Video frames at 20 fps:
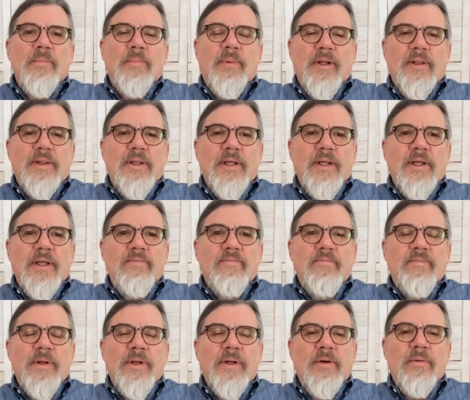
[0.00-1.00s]
But they've
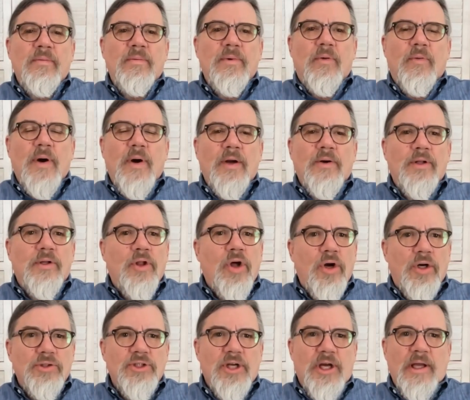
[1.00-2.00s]
been around a
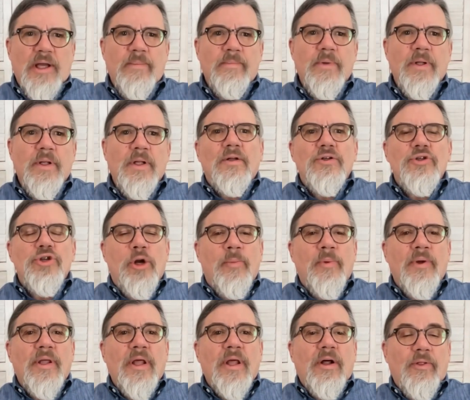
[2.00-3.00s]
long time.
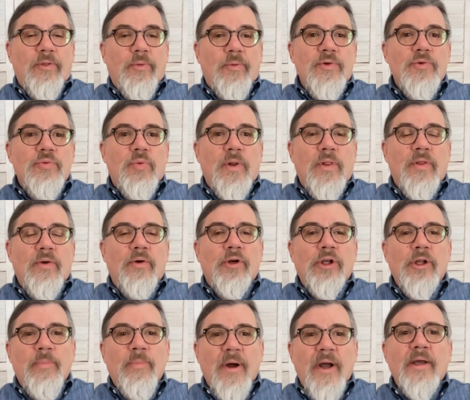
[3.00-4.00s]
Genomic Health was one of the
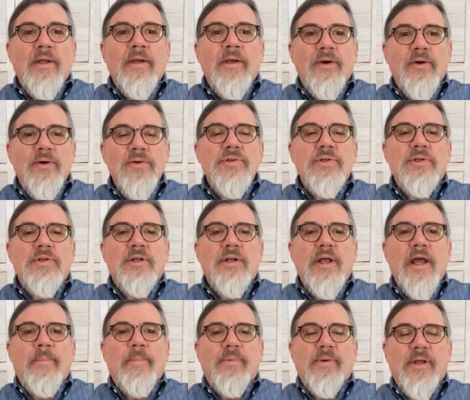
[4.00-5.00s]
early pioneers in the
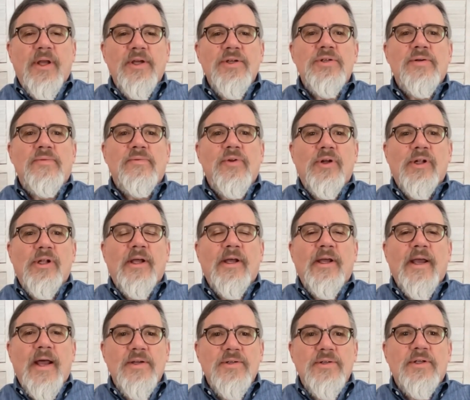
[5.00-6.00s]
application of nucleic
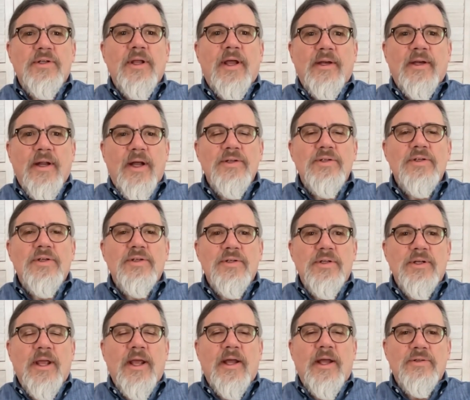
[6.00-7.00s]
acid diagnostics
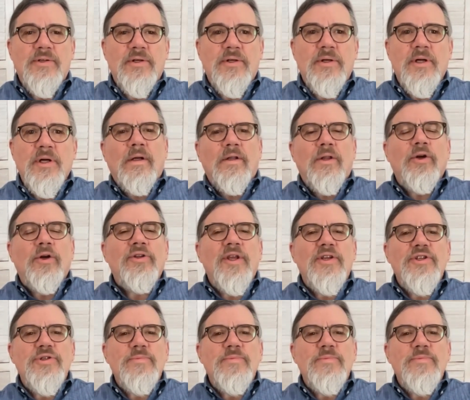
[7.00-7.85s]
in cancer. Their test